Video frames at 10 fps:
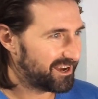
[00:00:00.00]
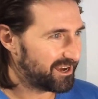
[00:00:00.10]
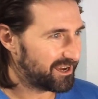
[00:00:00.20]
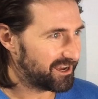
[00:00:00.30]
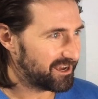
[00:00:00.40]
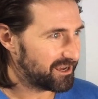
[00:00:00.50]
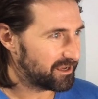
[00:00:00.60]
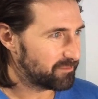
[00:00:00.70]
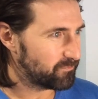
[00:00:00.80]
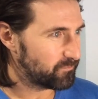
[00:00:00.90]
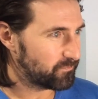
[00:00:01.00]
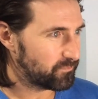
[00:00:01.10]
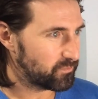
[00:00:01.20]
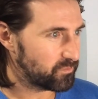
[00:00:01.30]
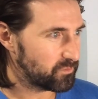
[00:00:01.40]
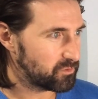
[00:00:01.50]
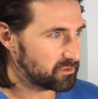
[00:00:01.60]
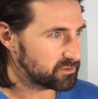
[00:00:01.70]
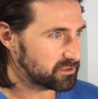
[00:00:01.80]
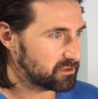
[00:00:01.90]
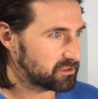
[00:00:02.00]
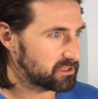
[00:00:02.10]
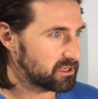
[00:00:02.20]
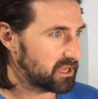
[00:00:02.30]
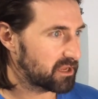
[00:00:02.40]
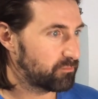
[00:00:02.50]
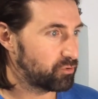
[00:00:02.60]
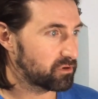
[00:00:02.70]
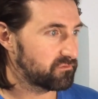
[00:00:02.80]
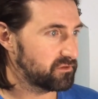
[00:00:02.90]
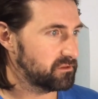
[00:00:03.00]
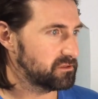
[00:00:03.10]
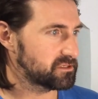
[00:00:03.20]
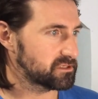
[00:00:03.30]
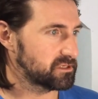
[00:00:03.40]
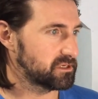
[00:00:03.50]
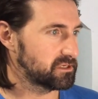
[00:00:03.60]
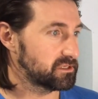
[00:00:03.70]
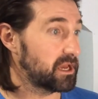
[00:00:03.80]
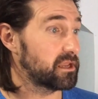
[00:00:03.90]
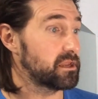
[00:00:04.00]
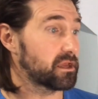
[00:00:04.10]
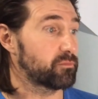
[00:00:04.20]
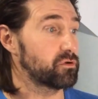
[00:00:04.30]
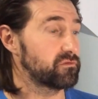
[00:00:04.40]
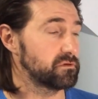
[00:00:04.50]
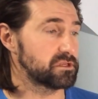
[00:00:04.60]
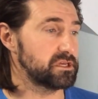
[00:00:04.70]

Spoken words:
Who else we got? Nick Brookfield. Yeah, Nick Brookfield.